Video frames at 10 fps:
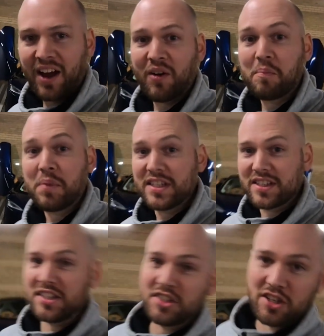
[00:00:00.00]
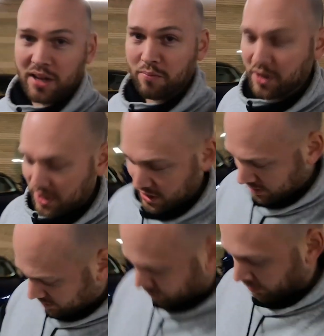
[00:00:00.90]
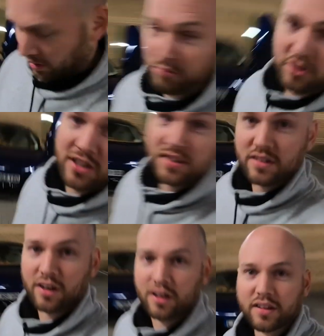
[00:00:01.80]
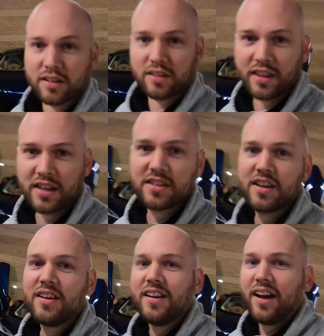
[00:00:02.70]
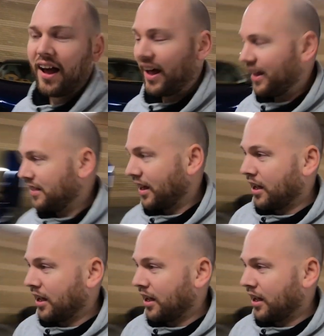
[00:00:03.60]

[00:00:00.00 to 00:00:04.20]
I've been to the gym, which is why I'm dressed like this, and